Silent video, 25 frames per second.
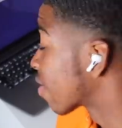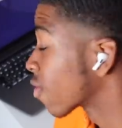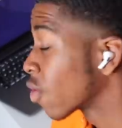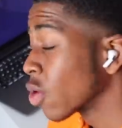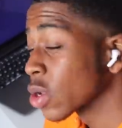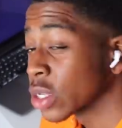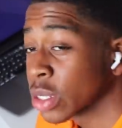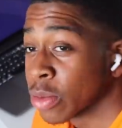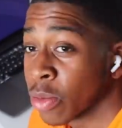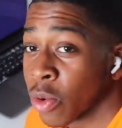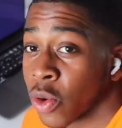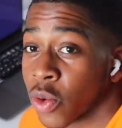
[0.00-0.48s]
I've
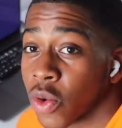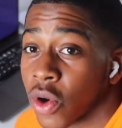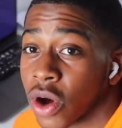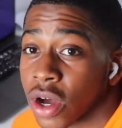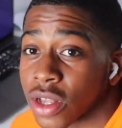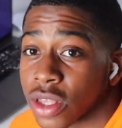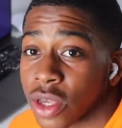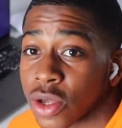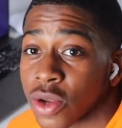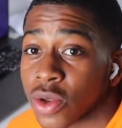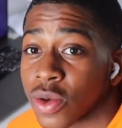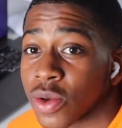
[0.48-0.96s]
got some more
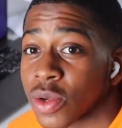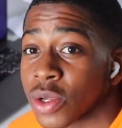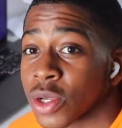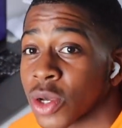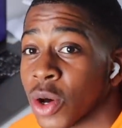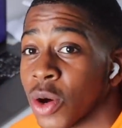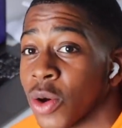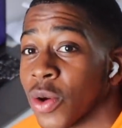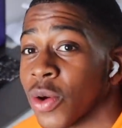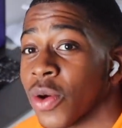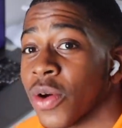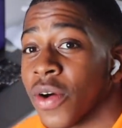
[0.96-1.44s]
work to do,
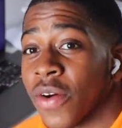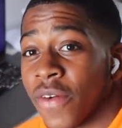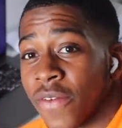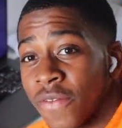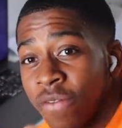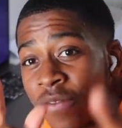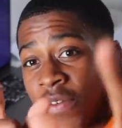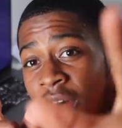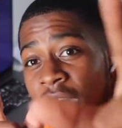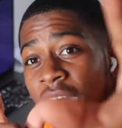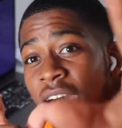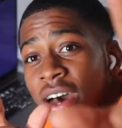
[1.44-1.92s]
so
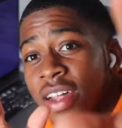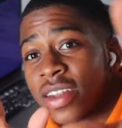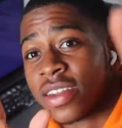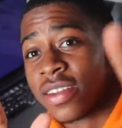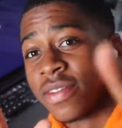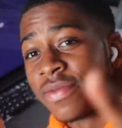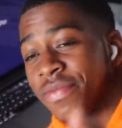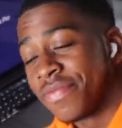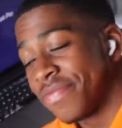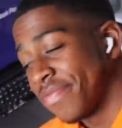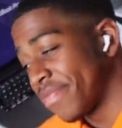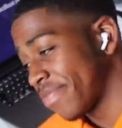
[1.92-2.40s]
fun.
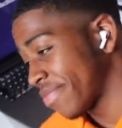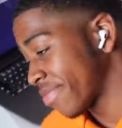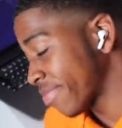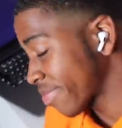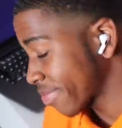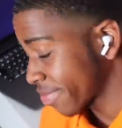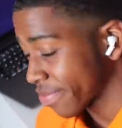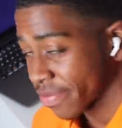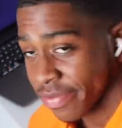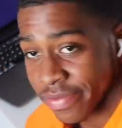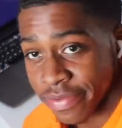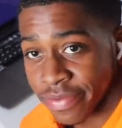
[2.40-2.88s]

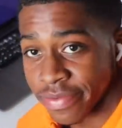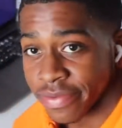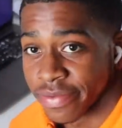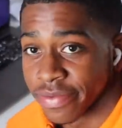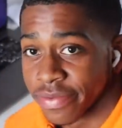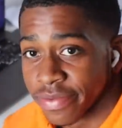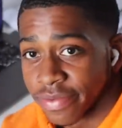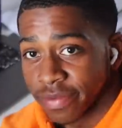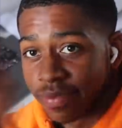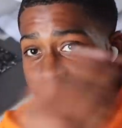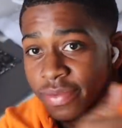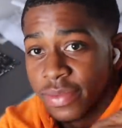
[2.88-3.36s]

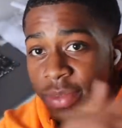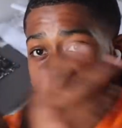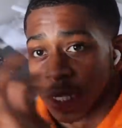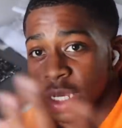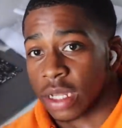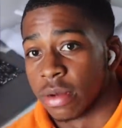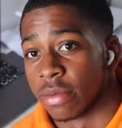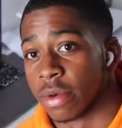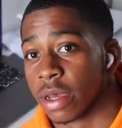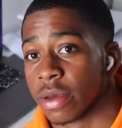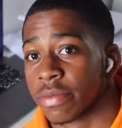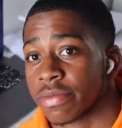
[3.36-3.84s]
See
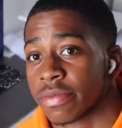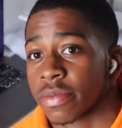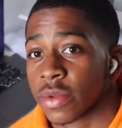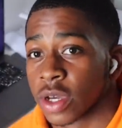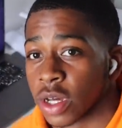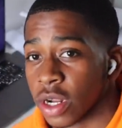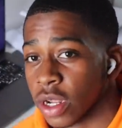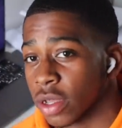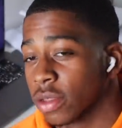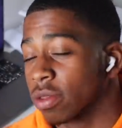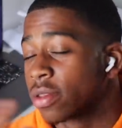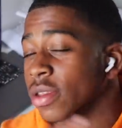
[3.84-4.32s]
you in a bit.
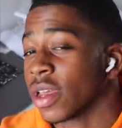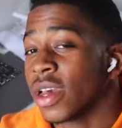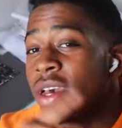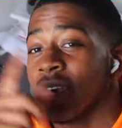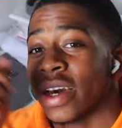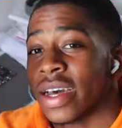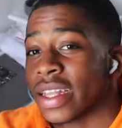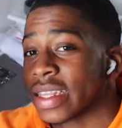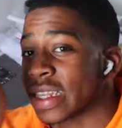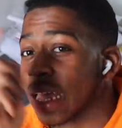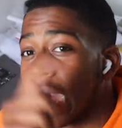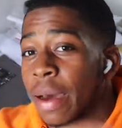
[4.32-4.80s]
Gonna
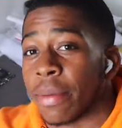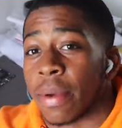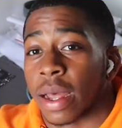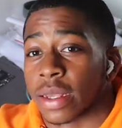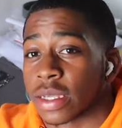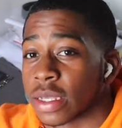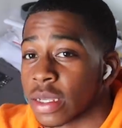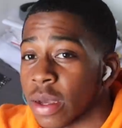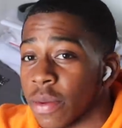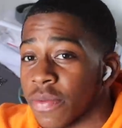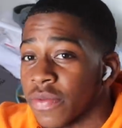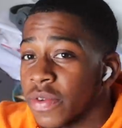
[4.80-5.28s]
time
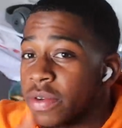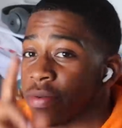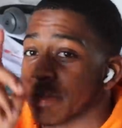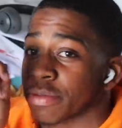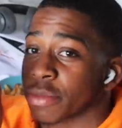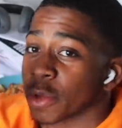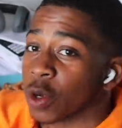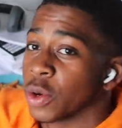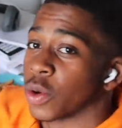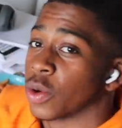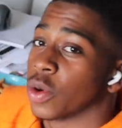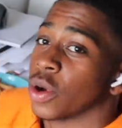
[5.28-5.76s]
lapse something
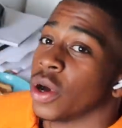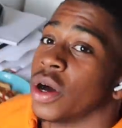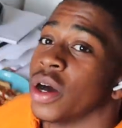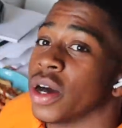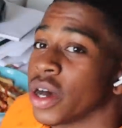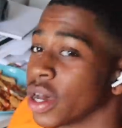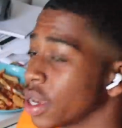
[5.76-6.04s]
cool.